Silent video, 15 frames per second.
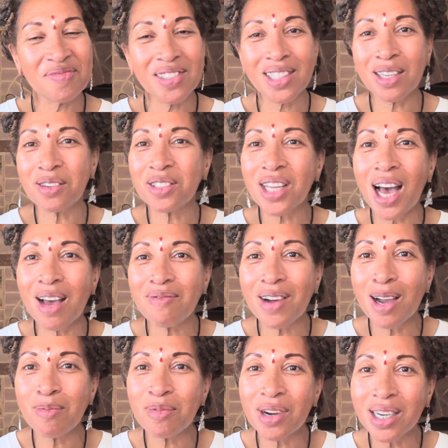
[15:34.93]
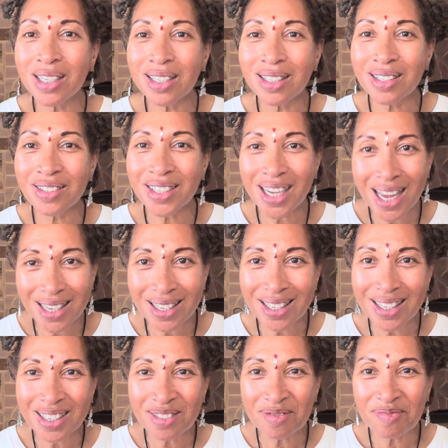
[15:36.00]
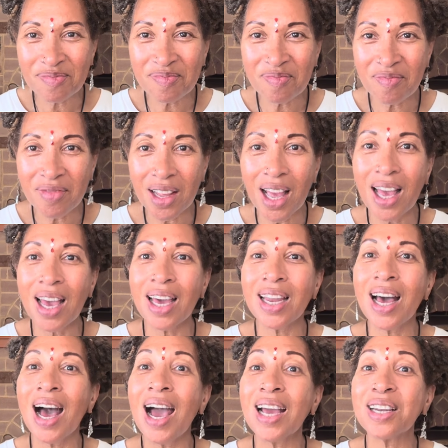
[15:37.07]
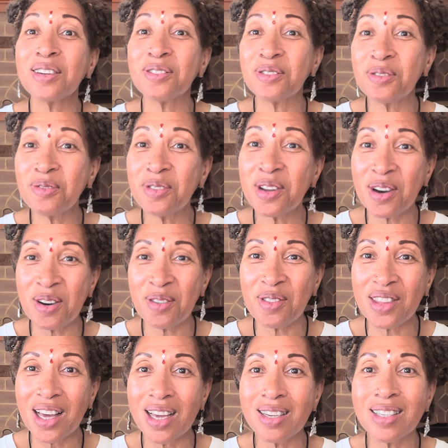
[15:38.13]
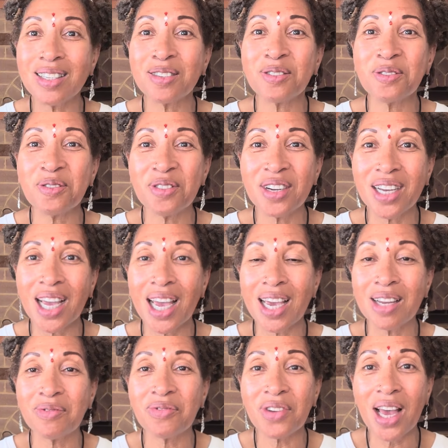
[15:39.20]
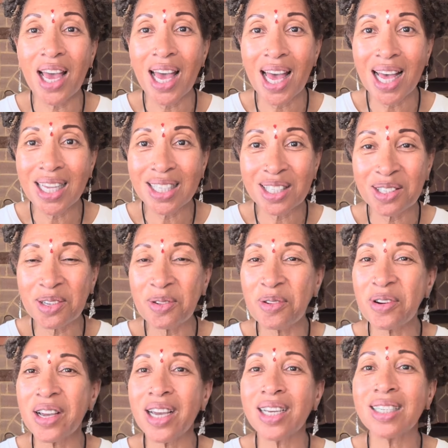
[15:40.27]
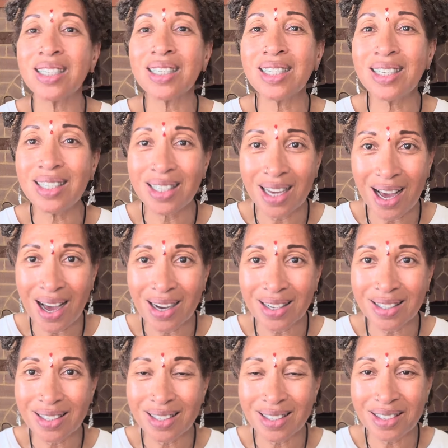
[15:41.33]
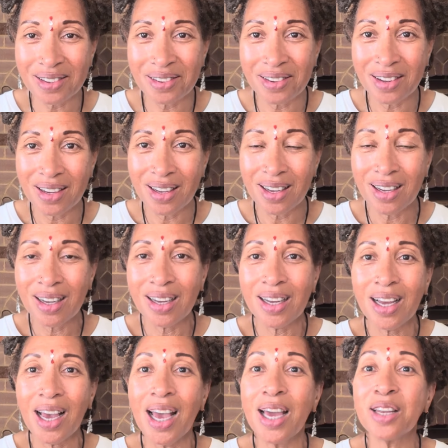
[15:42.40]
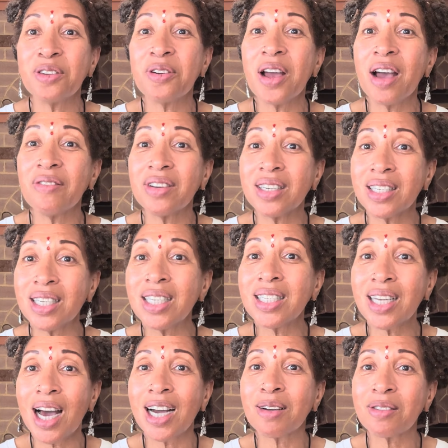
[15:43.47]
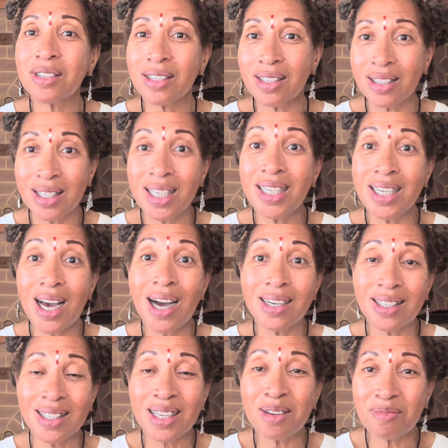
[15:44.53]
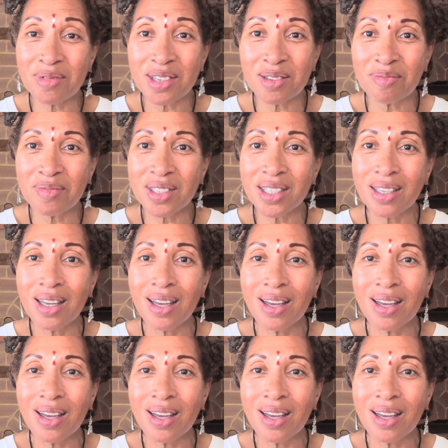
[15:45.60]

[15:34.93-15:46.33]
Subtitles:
those high vibrations are tested. And I do know that during a fast or a detox, and you're having detox symptoms,